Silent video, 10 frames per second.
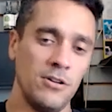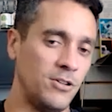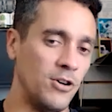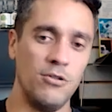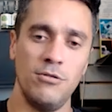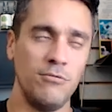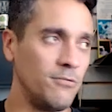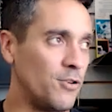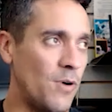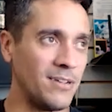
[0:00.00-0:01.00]
Go
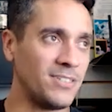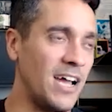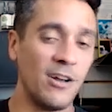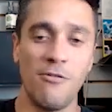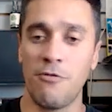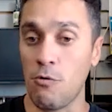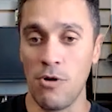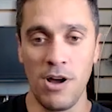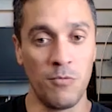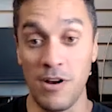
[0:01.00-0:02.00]
outside, go for a
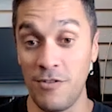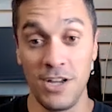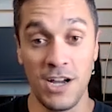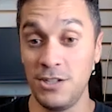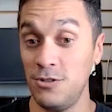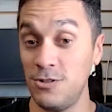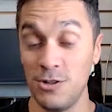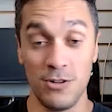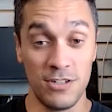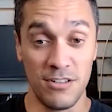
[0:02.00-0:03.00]
run, whatever you gotta do. Go to